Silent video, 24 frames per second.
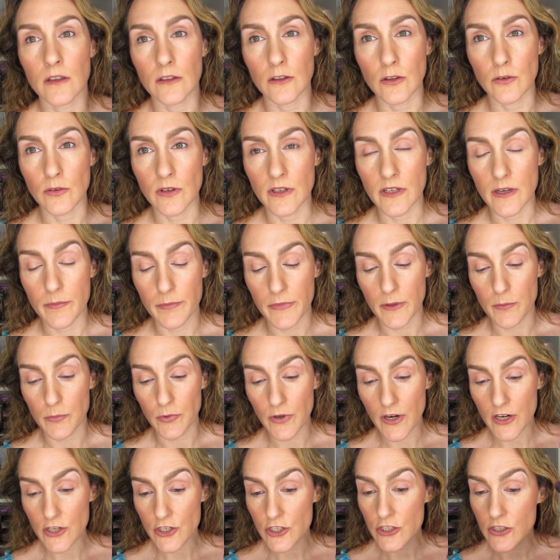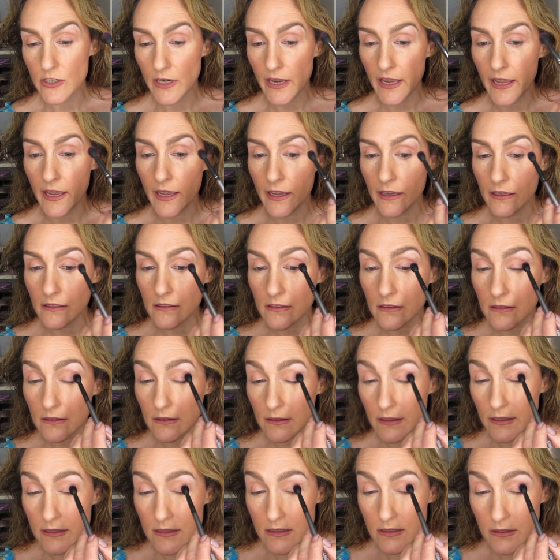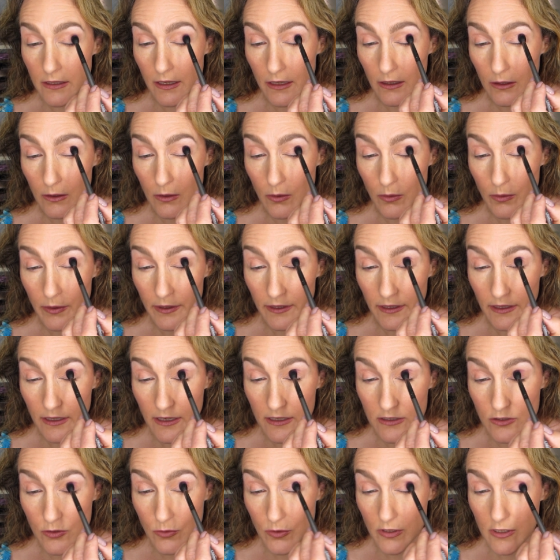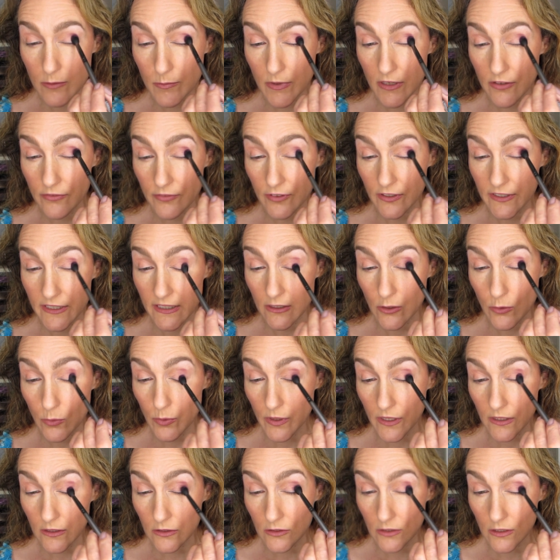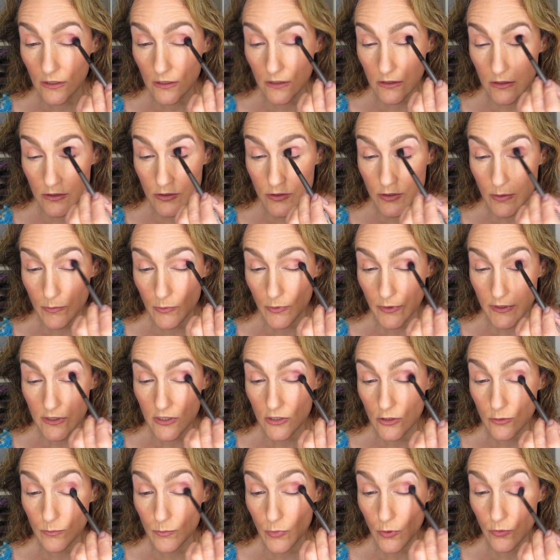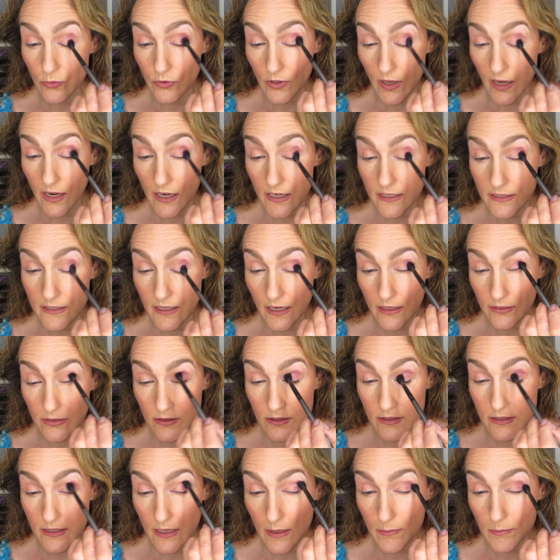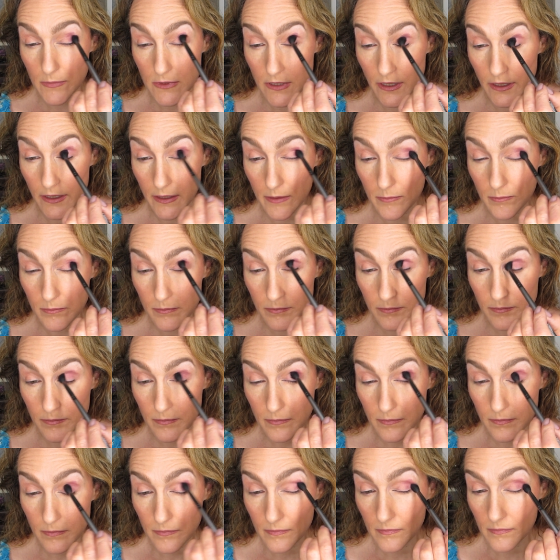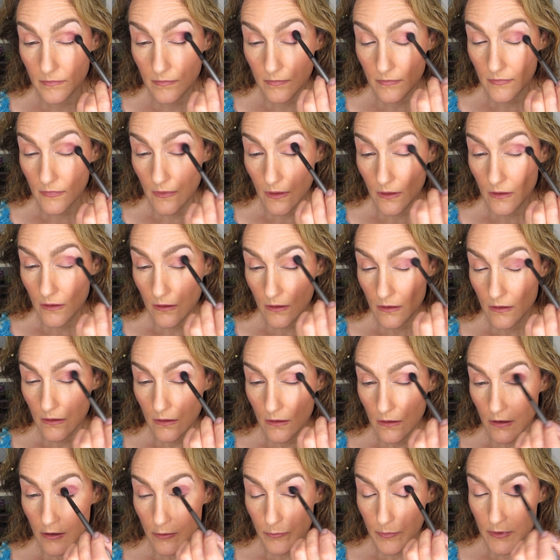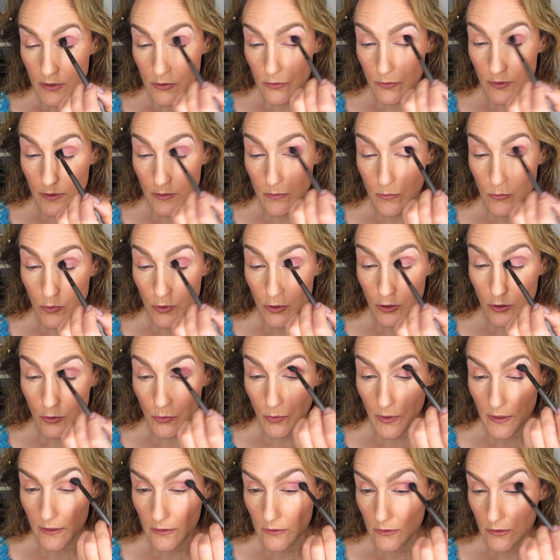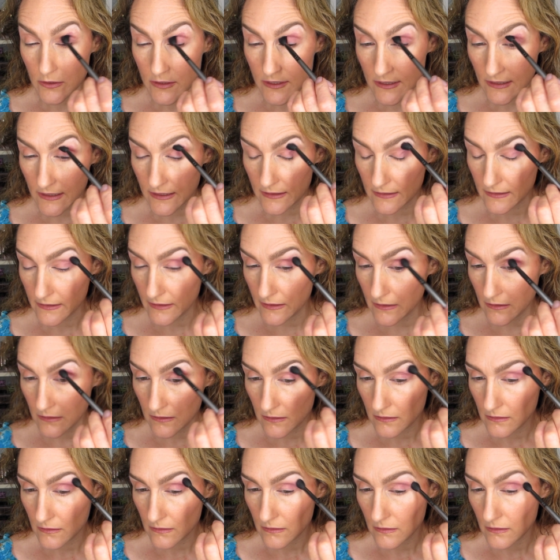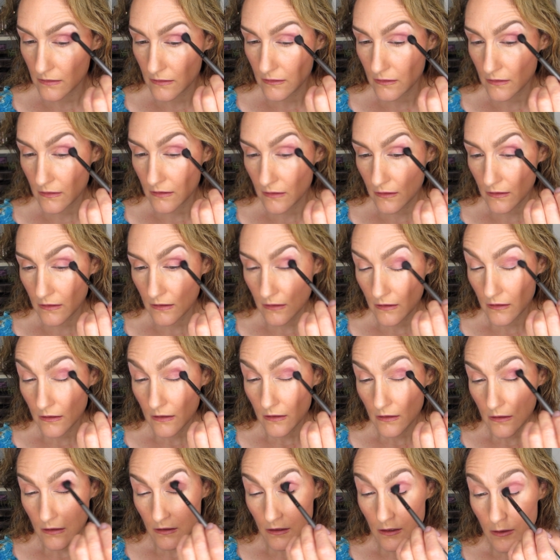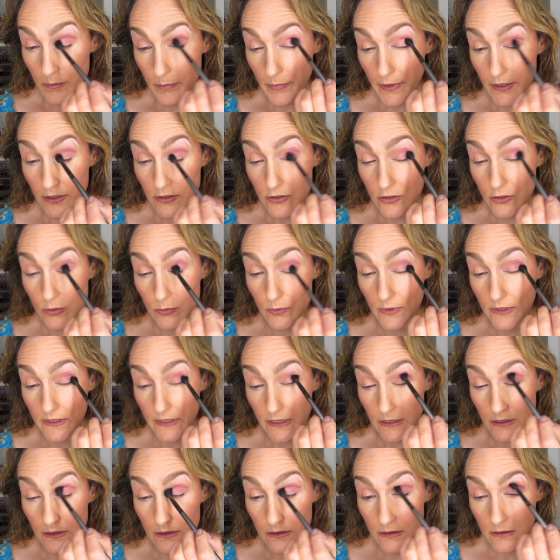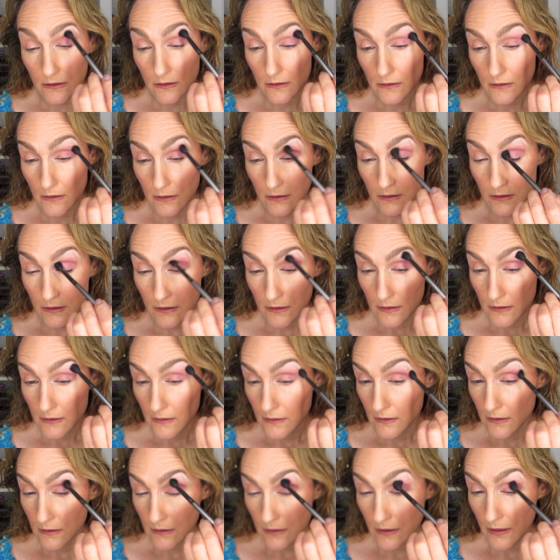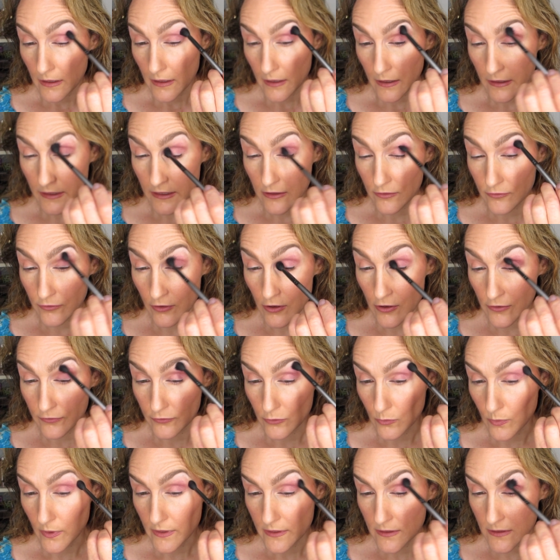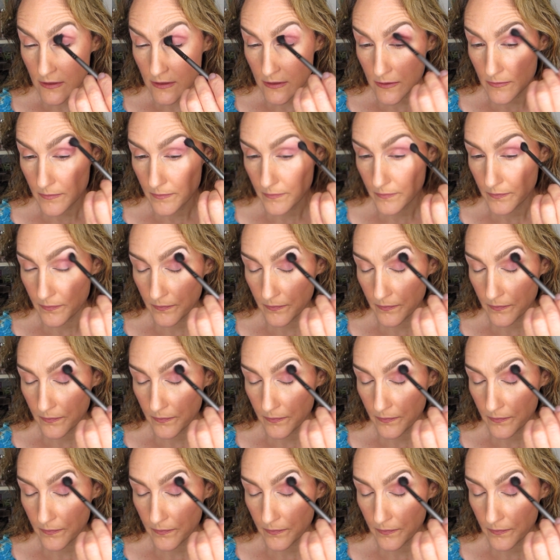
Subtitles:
Loaded up the brush, and let's get going. It's going to be a very quick look, so I'm going to do both eyes at the same time. I've been doing more quick looks lately compared to really involved ones.